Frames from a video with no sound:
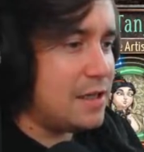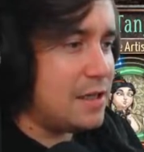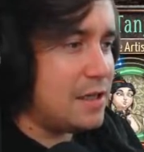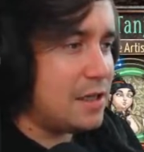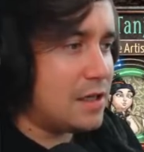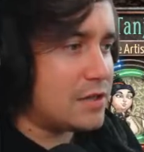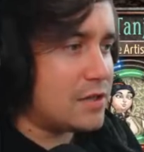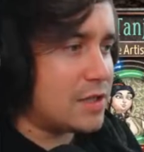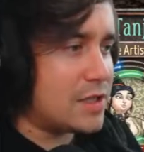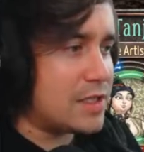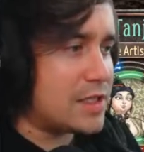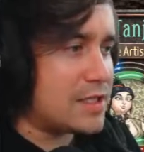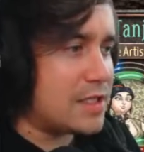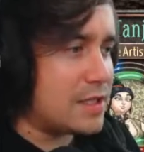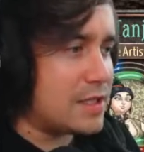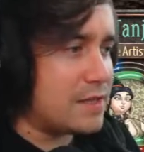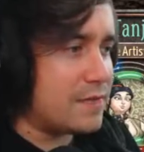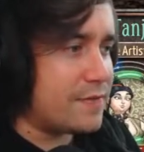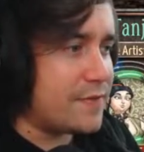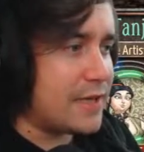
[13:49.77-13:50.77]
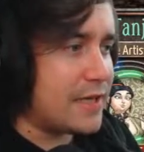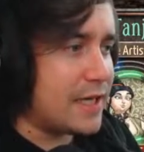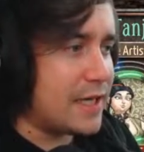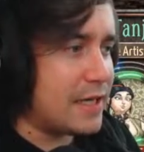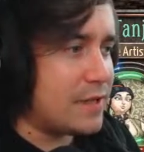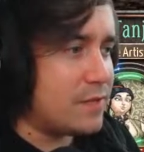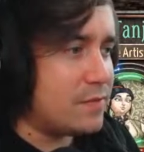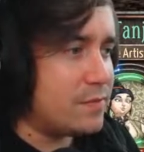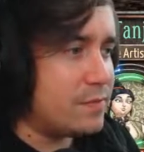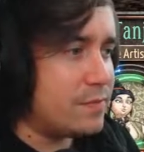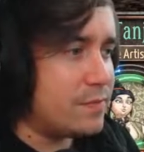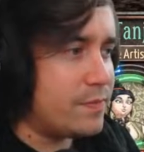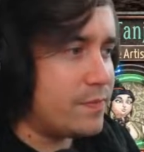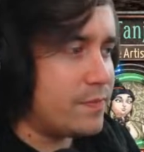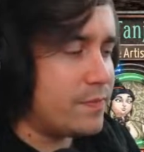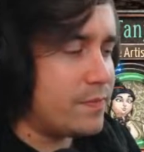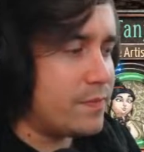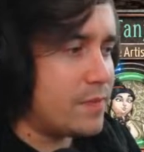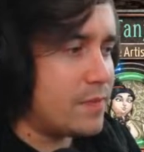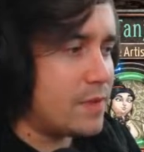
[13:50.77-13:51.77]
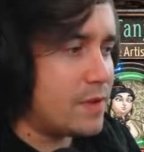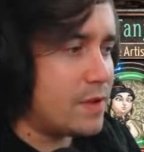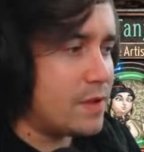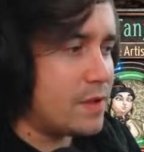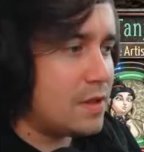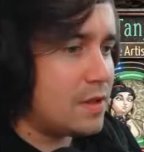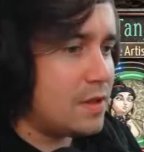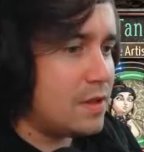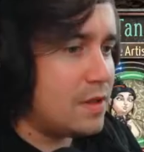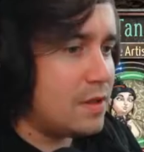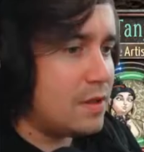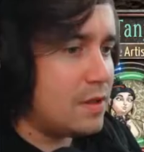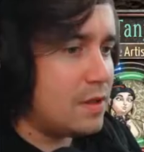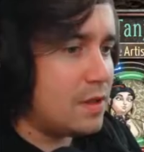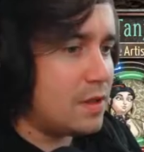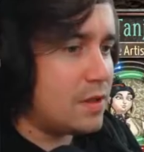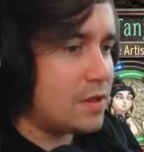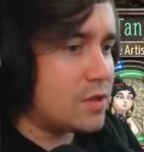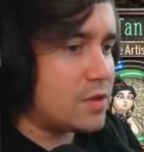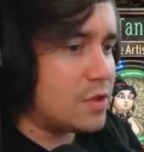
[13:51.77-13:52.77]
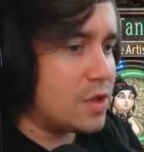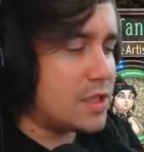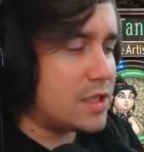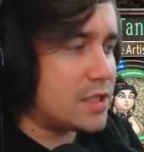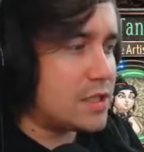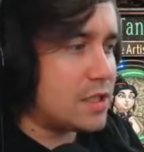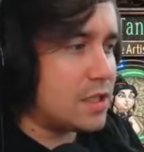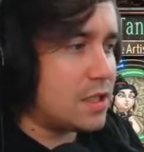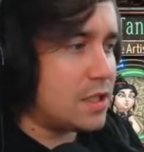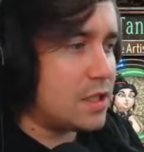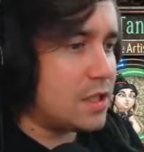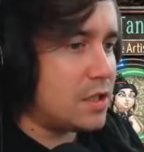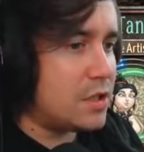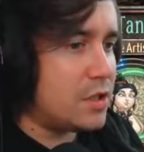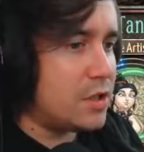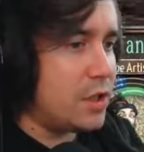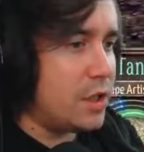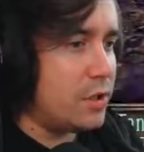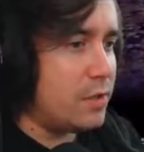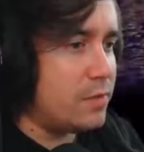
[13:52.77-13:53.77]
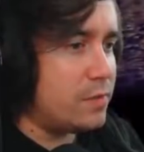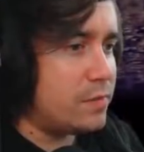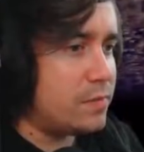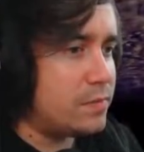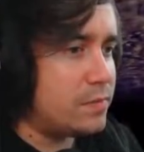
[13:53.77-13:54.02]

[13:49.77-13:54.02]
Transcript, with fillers: I'm gonna try and stun something again. I'm gonna try and stun you.